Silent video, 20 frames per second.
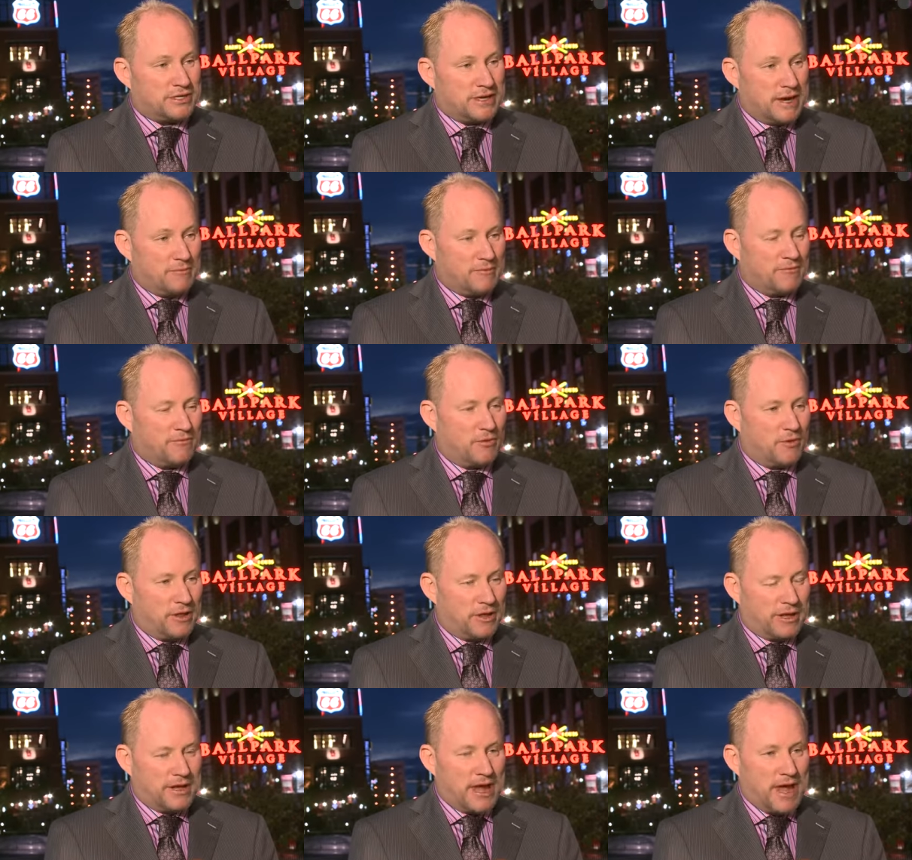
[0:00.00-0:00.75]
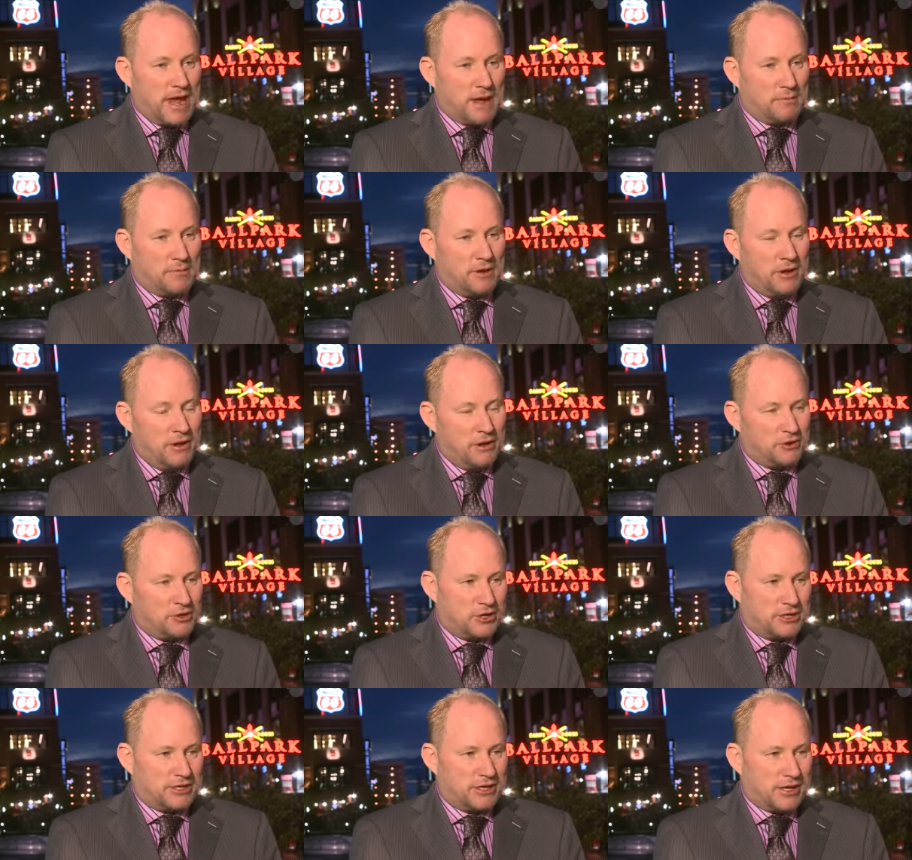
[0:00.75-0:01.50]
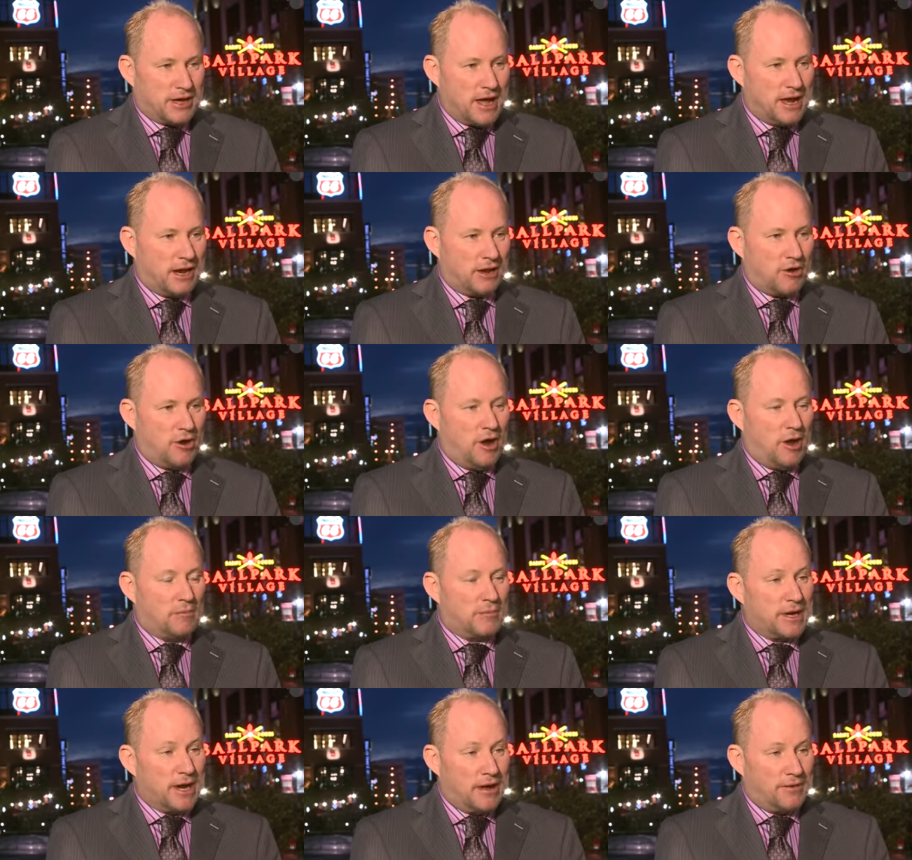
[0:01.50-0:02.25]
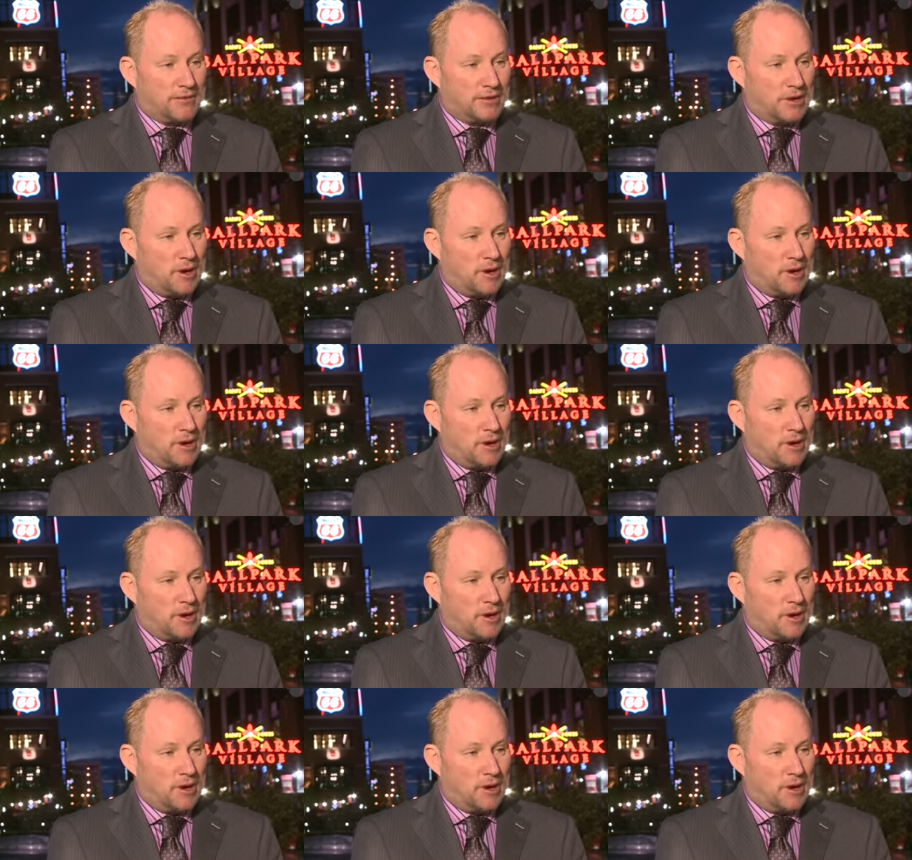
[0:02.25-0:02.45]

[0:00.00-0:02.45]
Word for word: said before the game, just to kind of calm down the